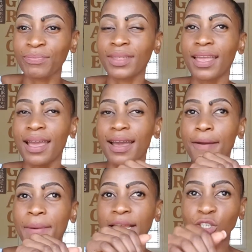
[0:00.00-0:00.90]

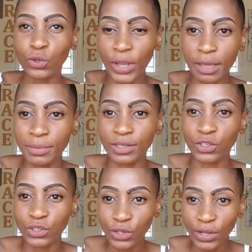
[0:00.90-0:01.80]
I showed him his
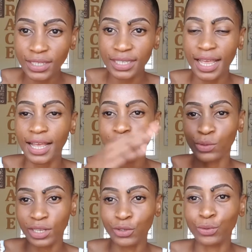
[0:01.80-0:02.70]
shirt as
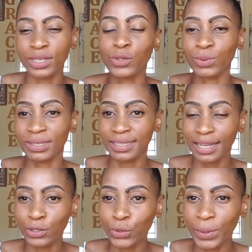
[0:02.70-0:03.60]
Success Goodness was
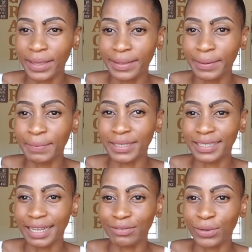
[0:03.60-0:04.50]
done doing them and
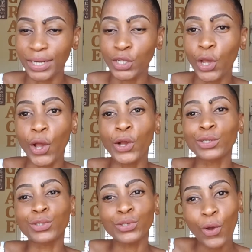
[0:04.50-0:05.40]
stuff, right?
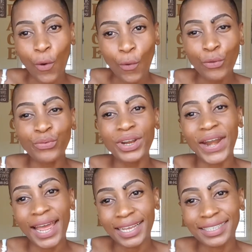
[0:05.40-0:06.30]
So
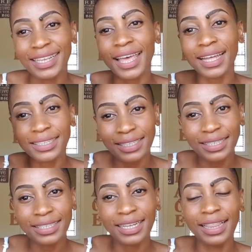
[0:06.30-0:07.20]
Farai
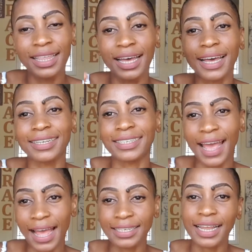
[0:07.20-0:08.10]
tells the
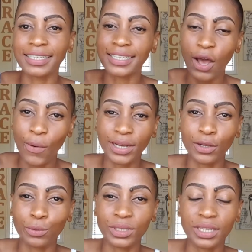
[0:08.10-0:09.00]
dad and Tawanda
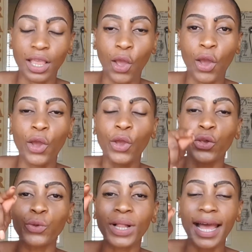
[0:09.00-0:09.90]
Uti,
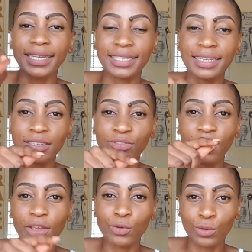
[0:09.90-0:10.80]
you'll
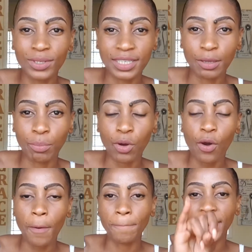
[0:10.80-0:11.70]
identify Unozipho
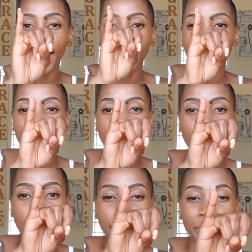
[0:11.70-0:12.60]
by a
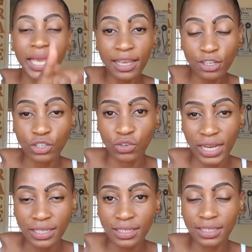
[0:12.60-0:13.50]
pink
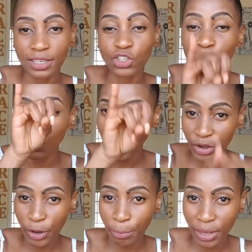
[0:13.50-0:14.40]
dress. She'll be wearing
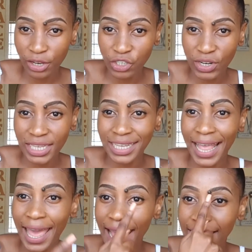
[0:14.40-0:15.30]
a pink dress
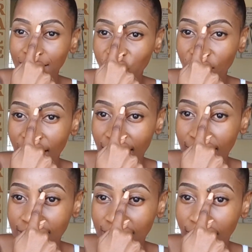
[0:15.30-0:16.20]
and she
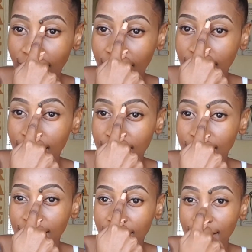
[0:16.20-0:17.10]
has
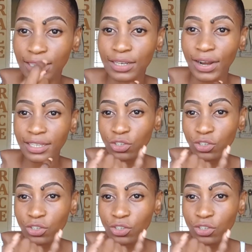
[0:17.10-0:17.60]
this, right?